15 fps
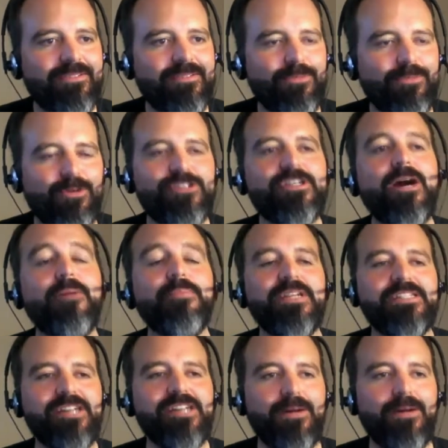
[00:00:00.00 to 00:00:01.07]
most
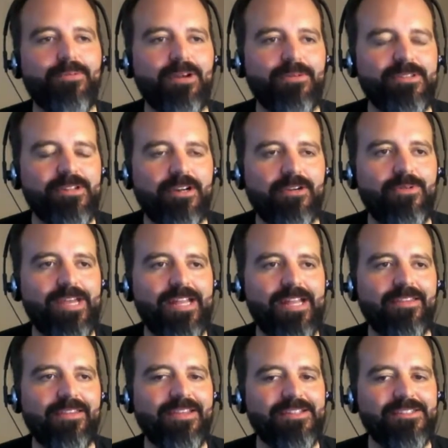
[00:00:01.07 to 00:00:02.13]
companies operate when they're
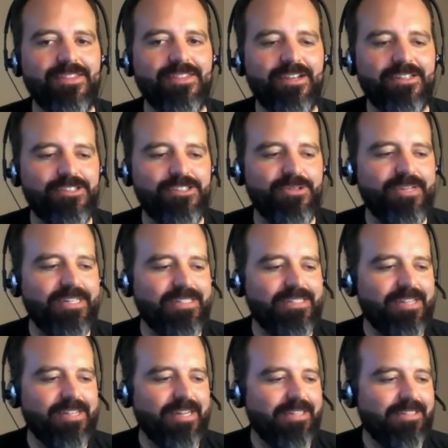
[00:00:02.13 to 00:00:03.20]
creating things, and thus you get
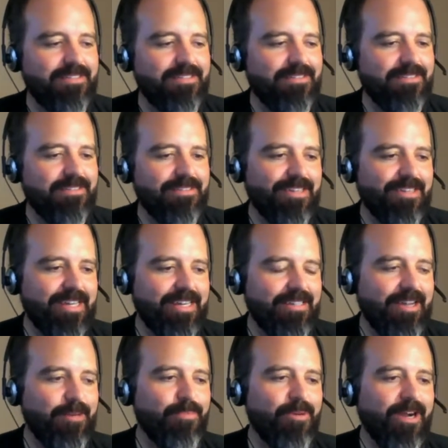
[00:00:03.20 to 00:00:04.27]
a
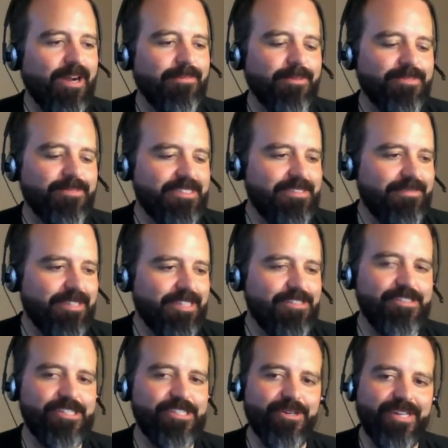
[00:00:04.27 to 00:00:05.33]
lot of problems because
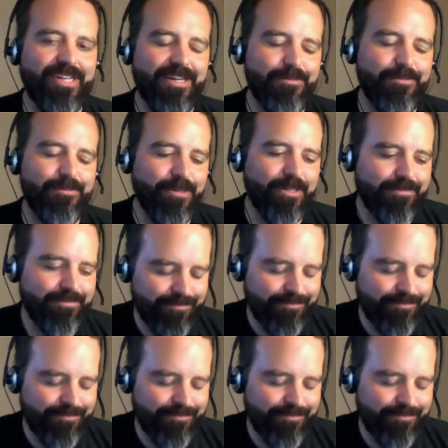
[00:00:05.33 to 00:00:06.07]
you don't get input.